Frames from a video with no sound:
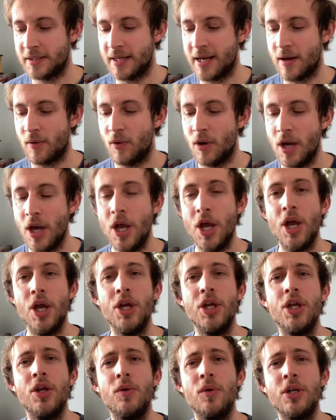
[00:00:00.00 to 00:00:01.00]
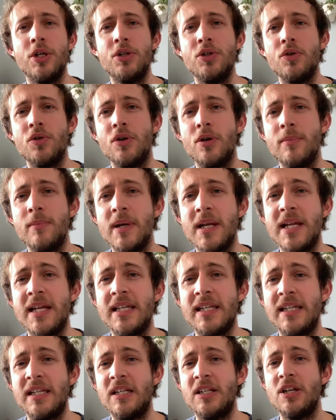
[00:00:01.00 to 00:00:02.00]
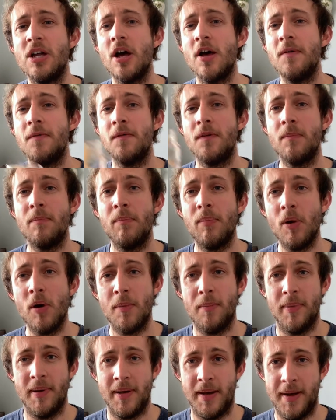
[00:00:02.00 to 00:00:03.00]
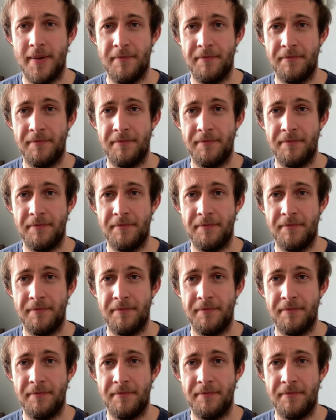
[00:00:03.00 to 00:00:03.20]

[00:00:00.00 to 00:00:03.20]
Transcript: Now, you would normally stuff a Poppet.